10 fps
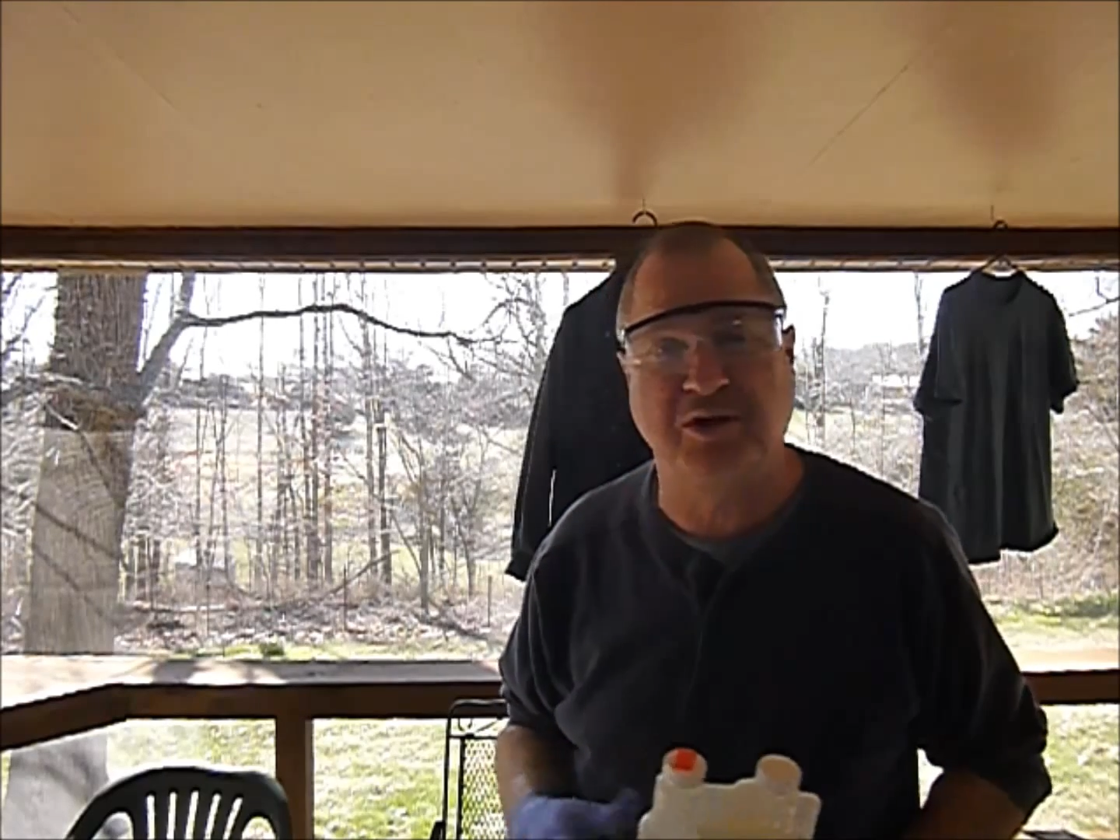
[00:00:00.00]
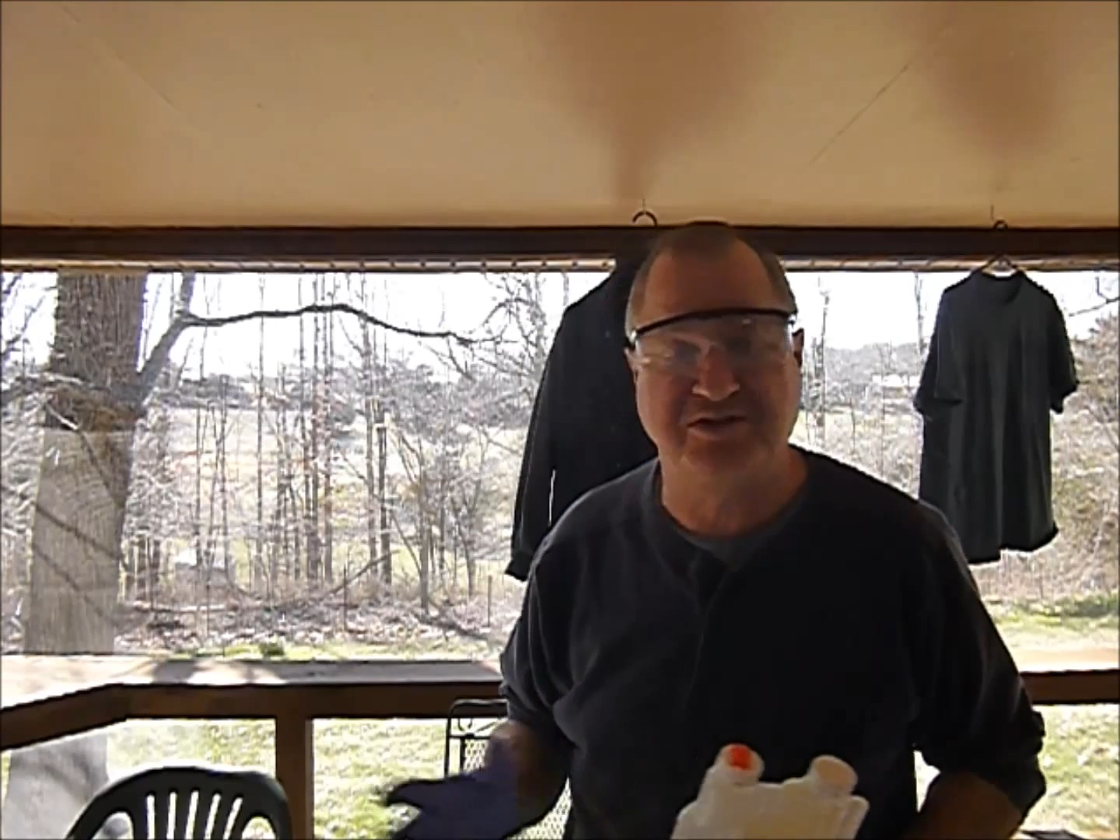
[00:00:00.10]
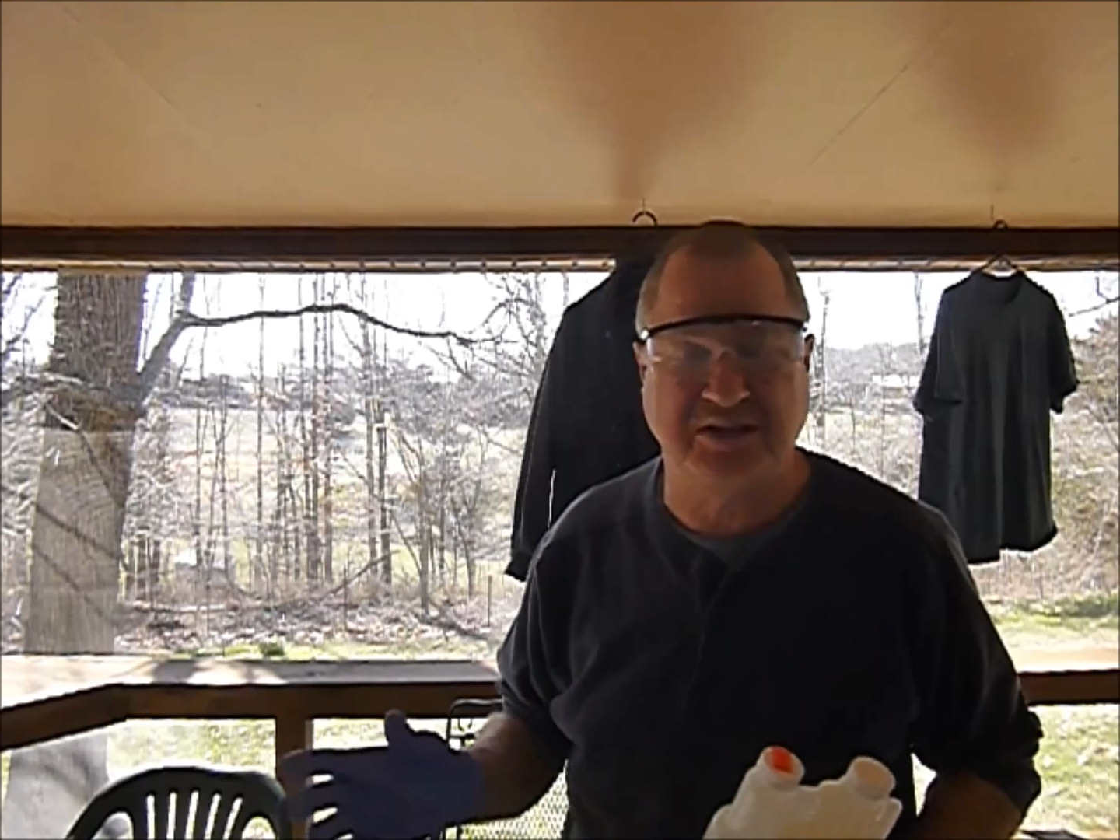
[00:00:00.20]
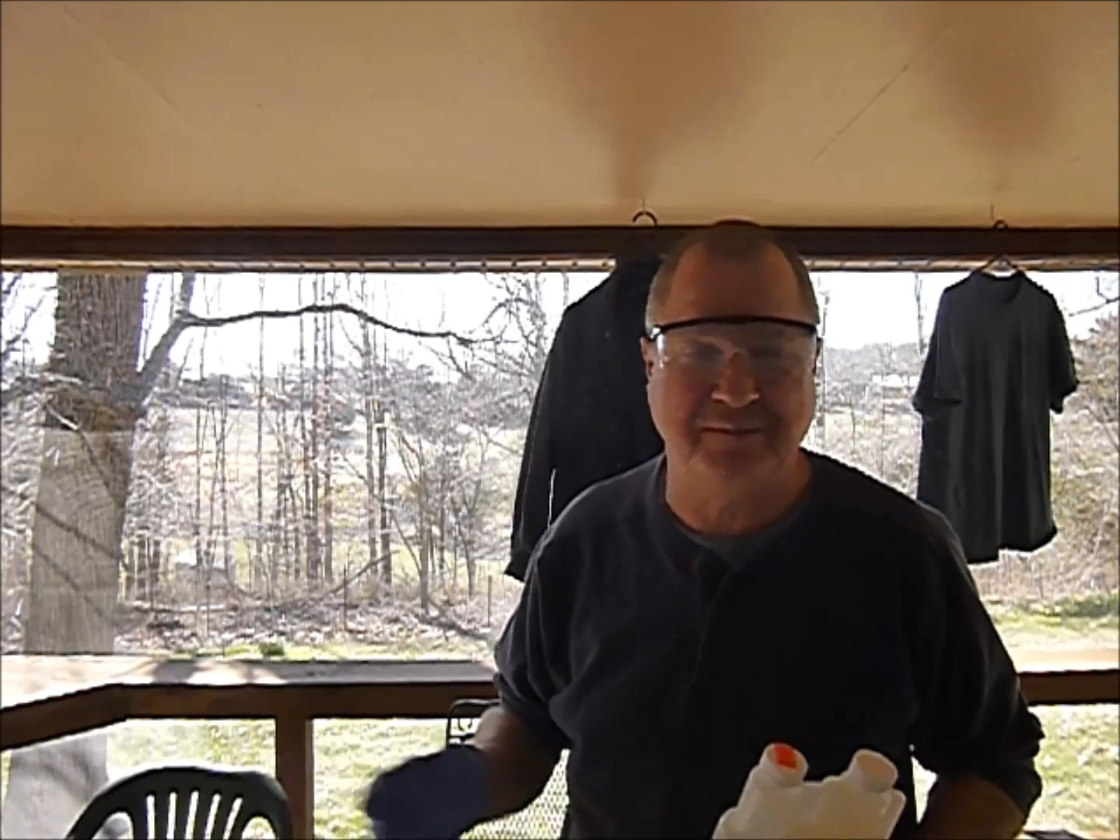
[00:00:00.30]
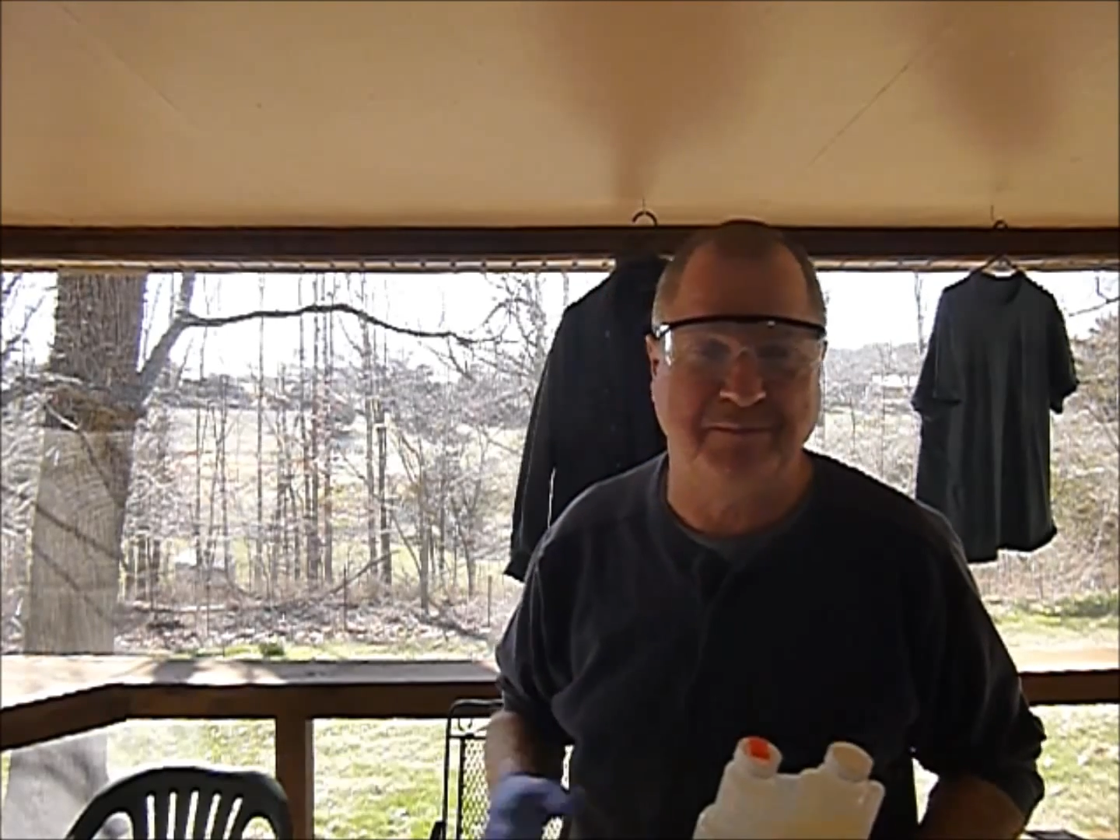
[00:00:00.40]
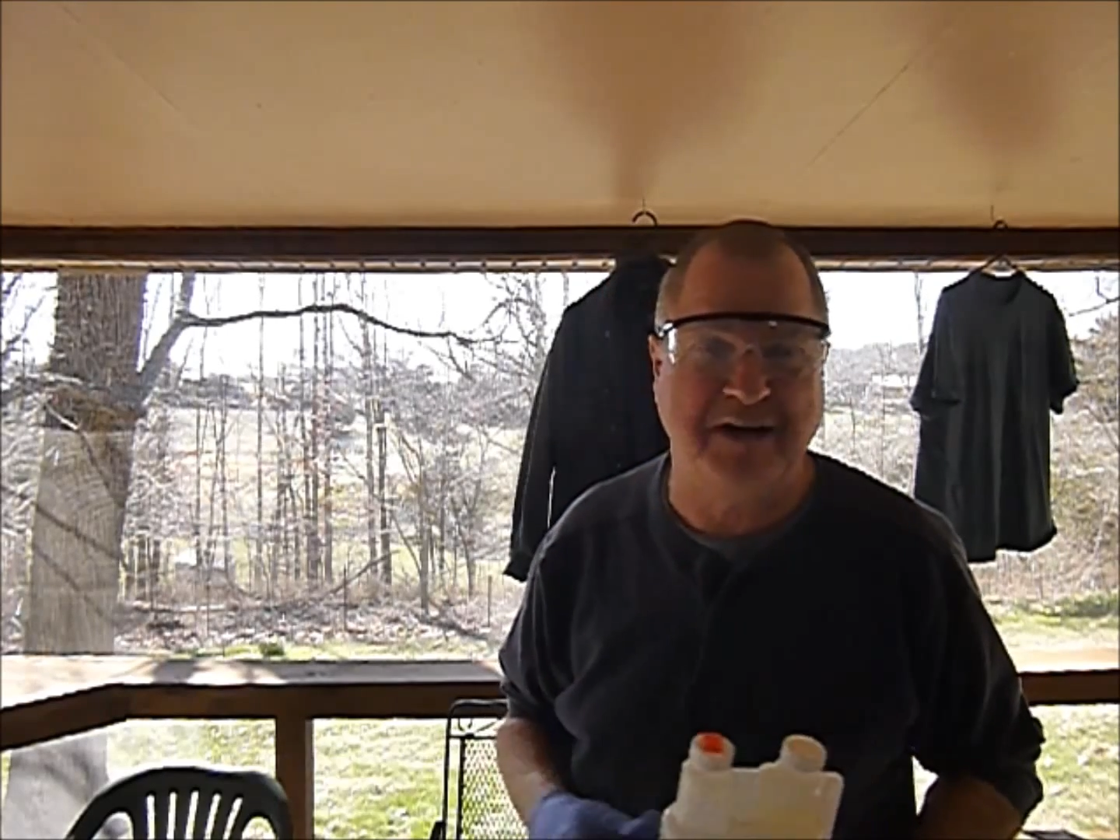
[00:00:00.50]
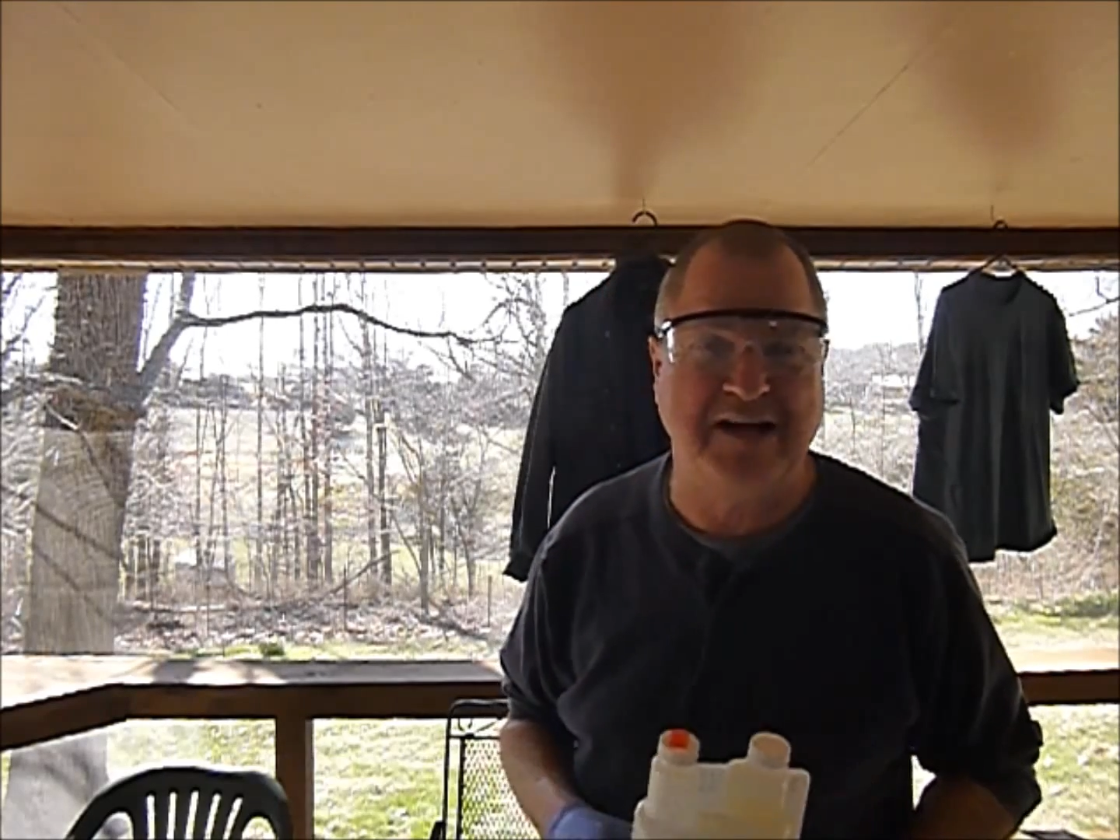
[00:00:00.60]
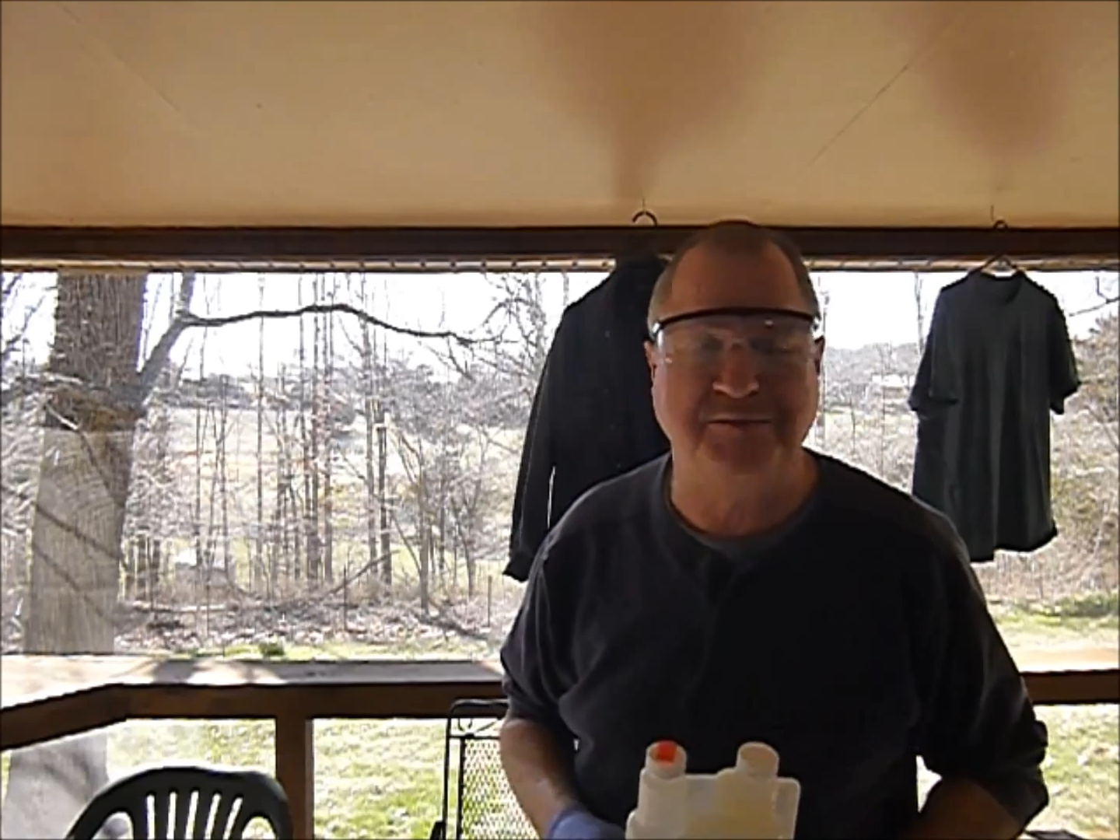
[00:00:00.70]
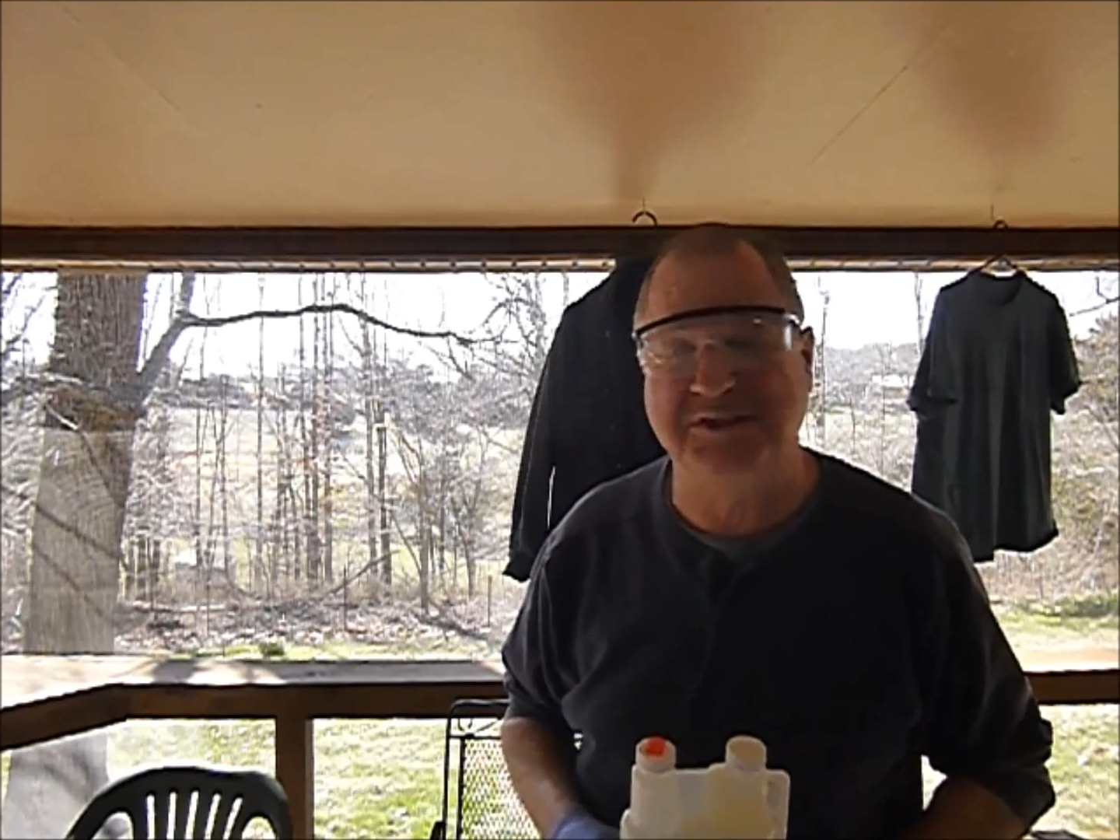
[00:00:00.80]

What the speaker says: it on sleeping bags,